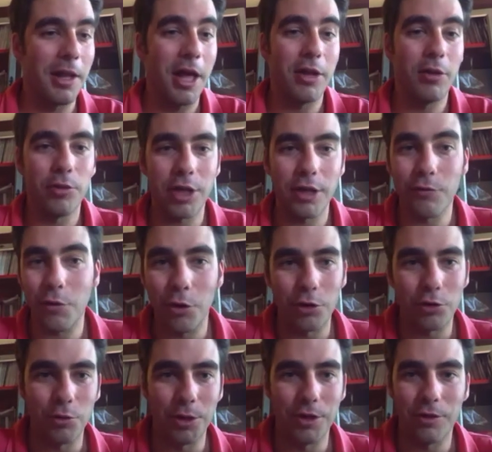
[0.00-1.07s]
I don't have
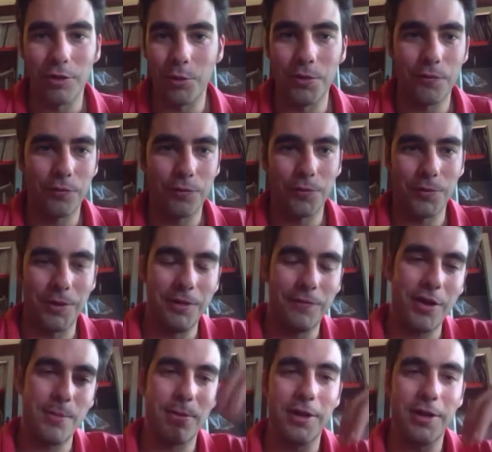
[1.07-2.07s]
cork trees. So if I